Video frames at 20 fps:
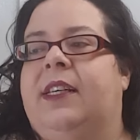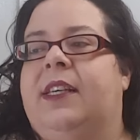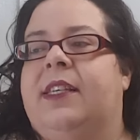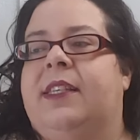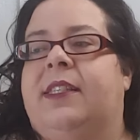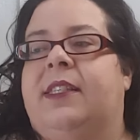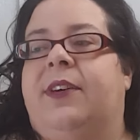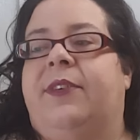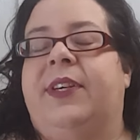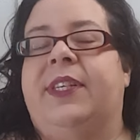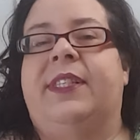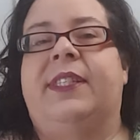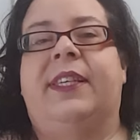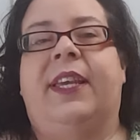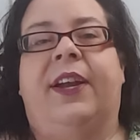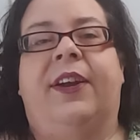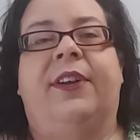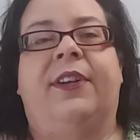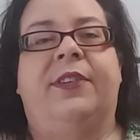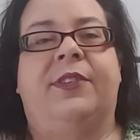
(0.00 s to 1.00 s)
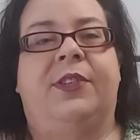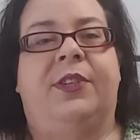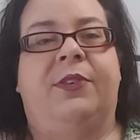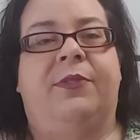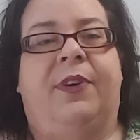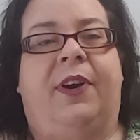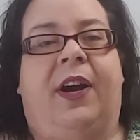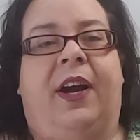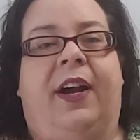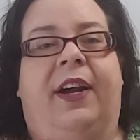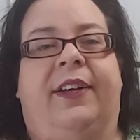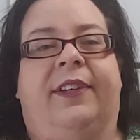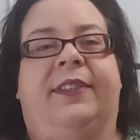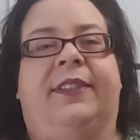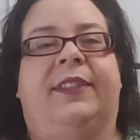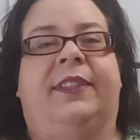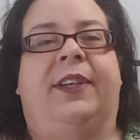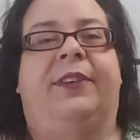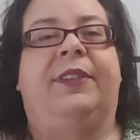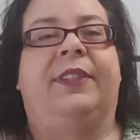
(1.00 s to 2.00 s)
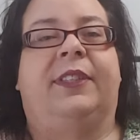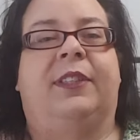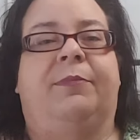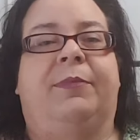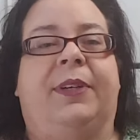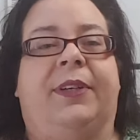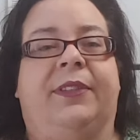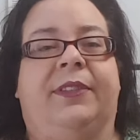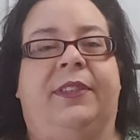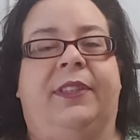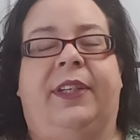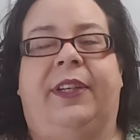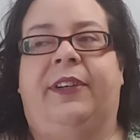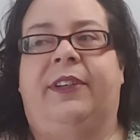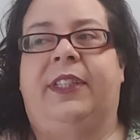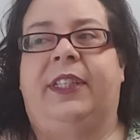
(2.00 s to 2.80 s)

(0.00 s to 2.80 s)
So as scared as you are, so is the person that you're